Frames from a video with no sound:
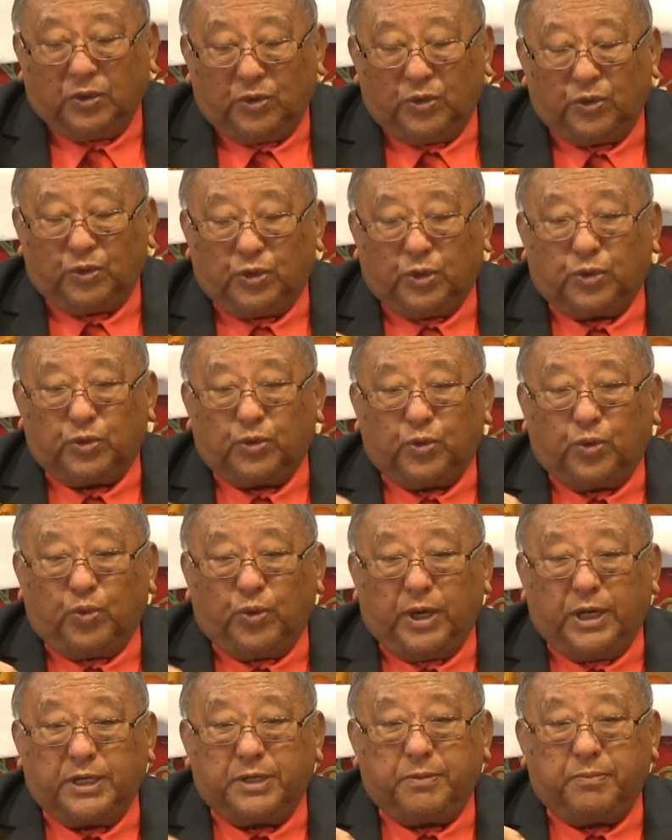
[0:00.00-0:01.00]
You don't
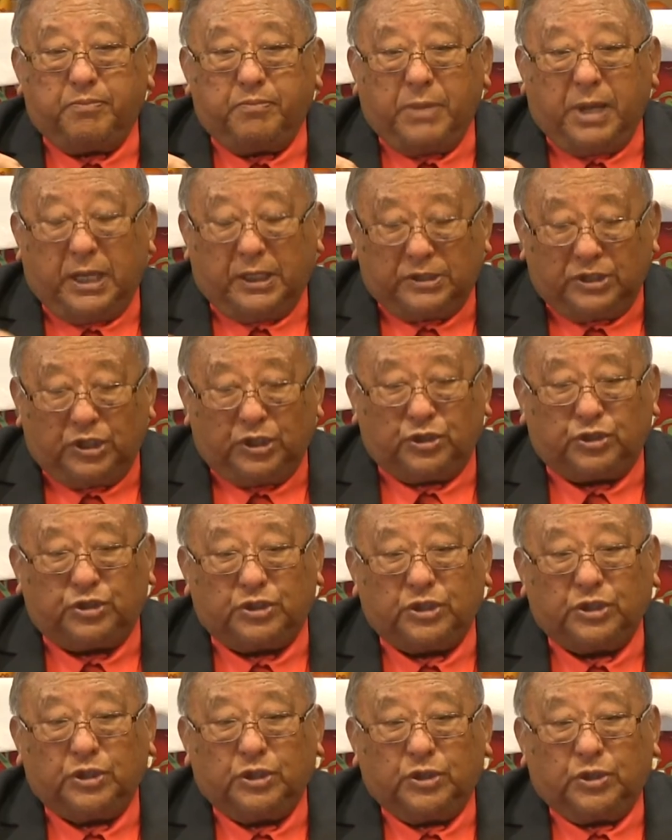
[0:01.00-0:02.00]
want to
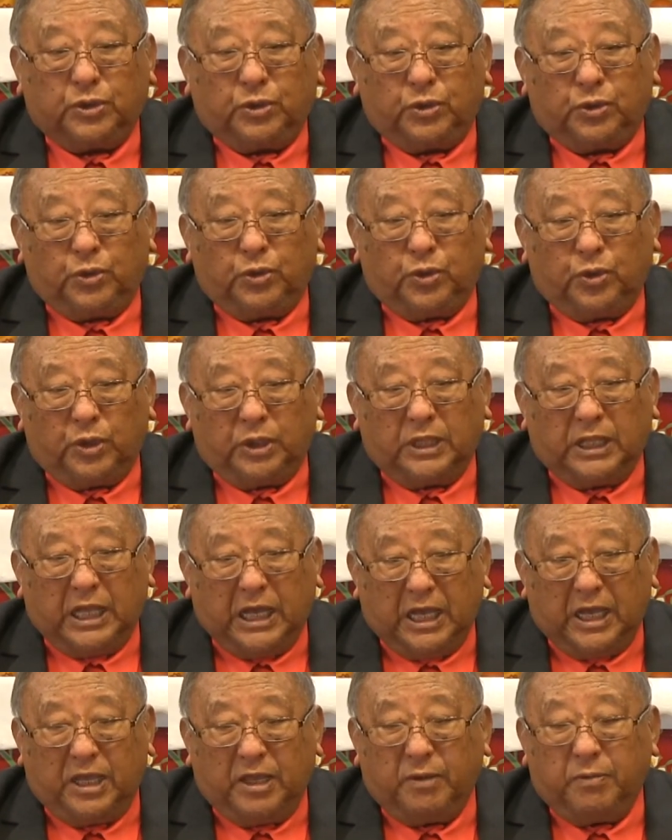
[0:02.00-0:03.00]
manage your
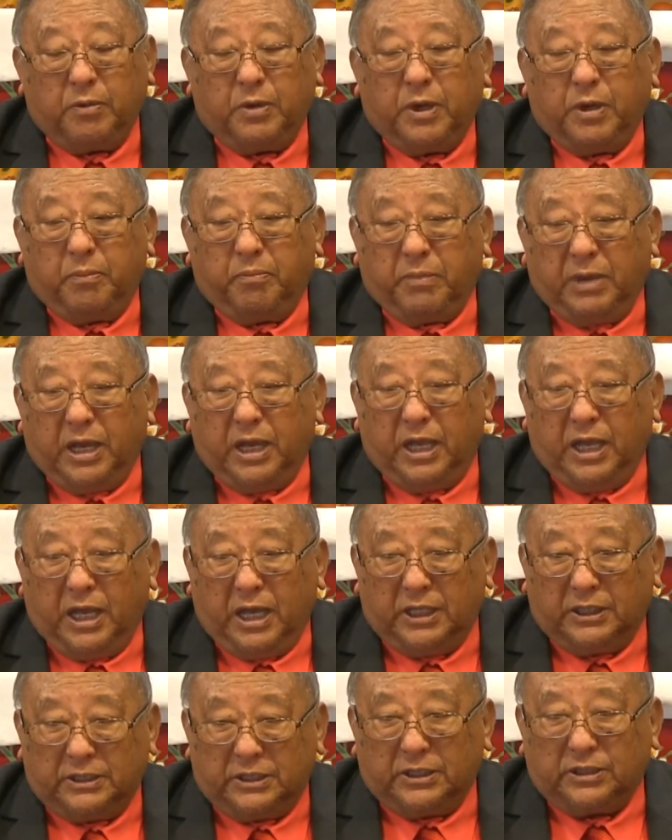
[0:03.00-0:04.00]
life by
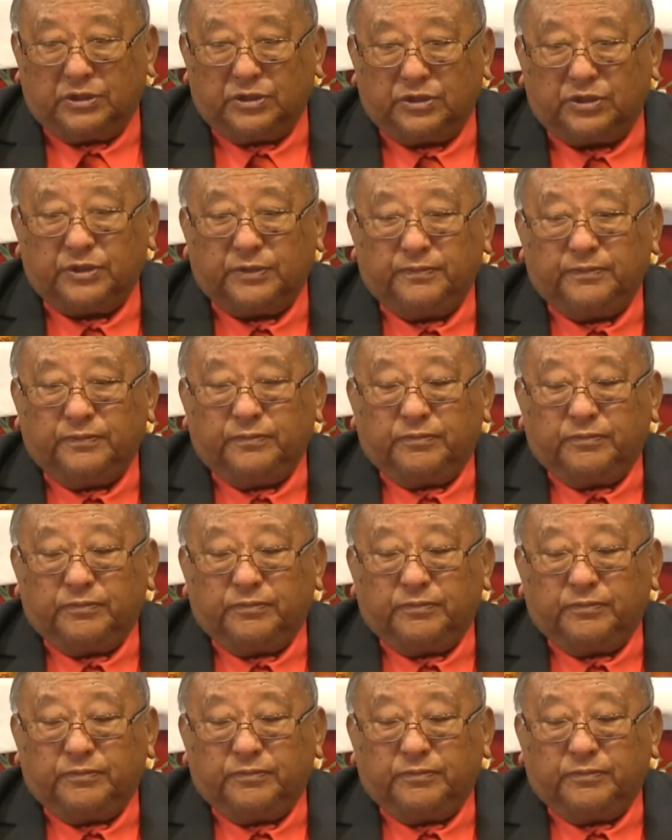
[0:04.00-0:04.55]
others,